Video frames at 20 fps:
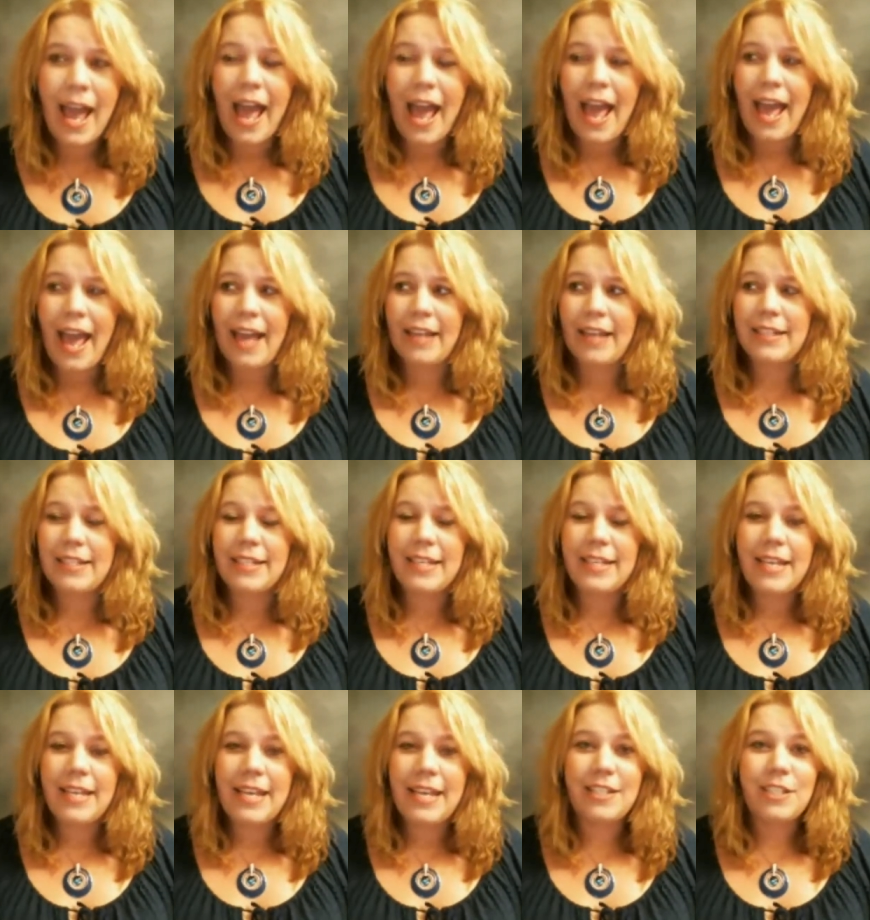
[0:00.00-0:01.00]
And
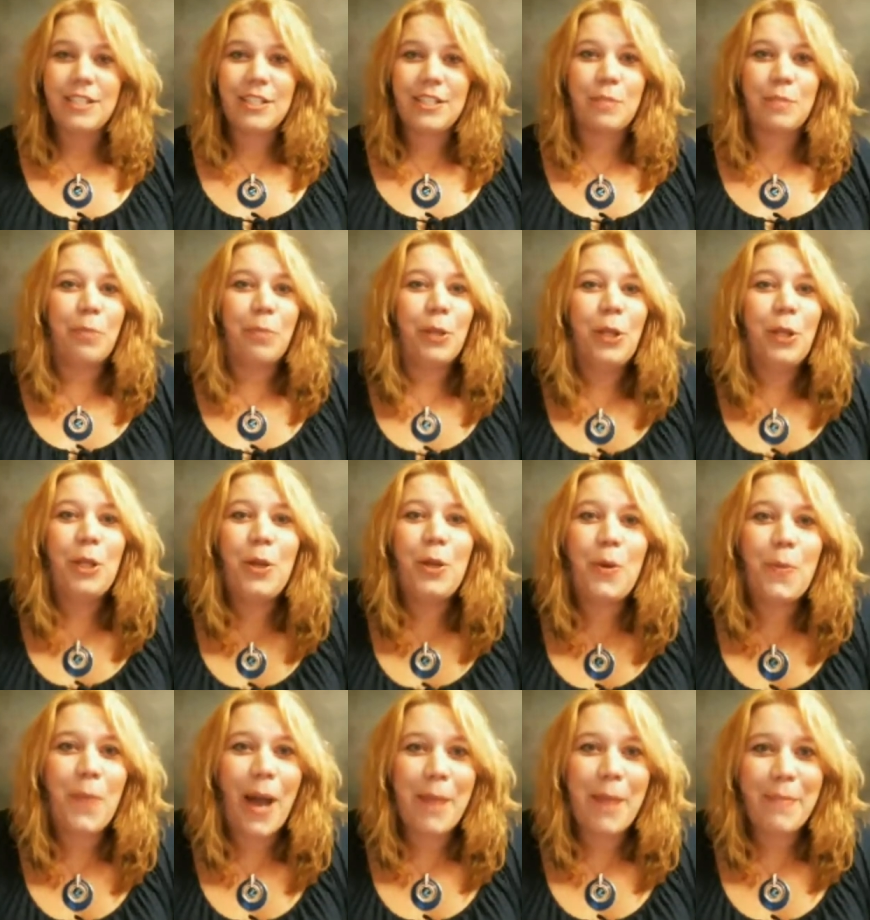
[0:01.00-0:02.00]
it just
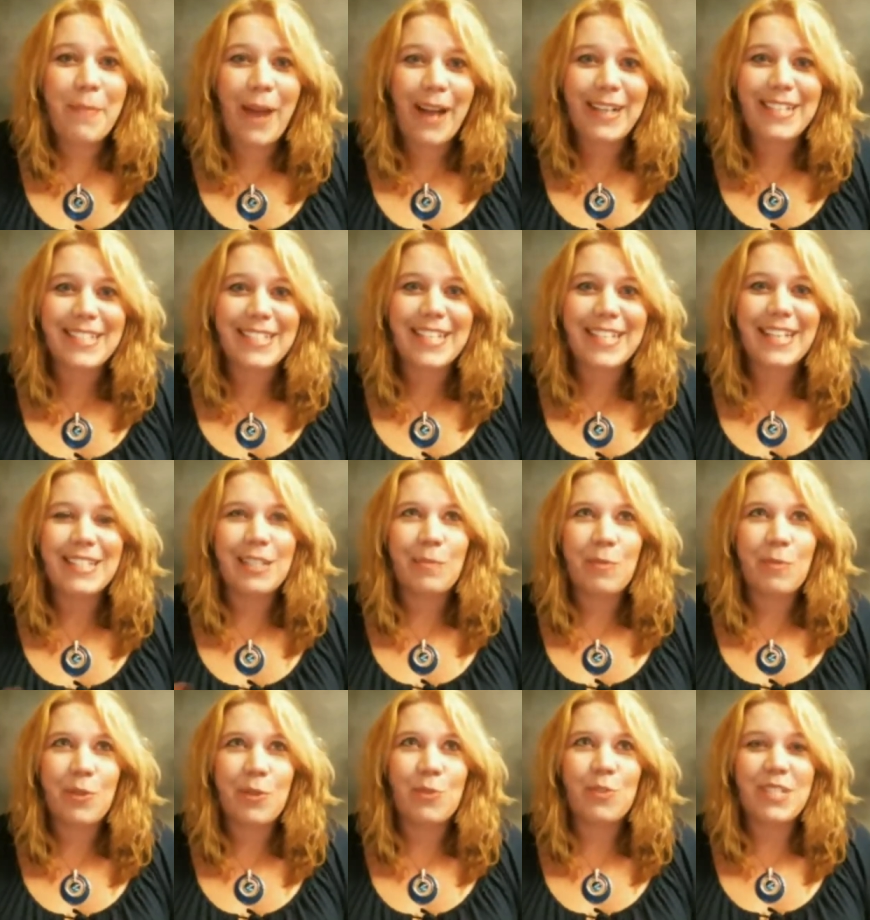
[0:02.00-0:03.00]
blew my mind. It's like
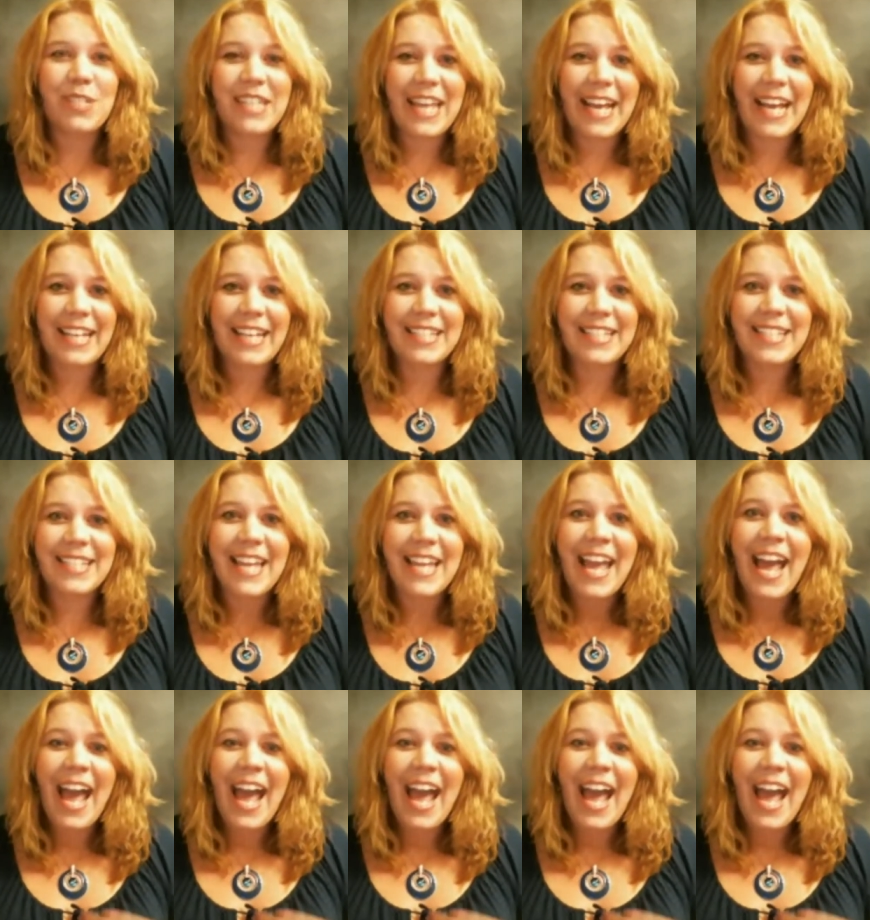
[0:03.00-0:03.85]
some of those things.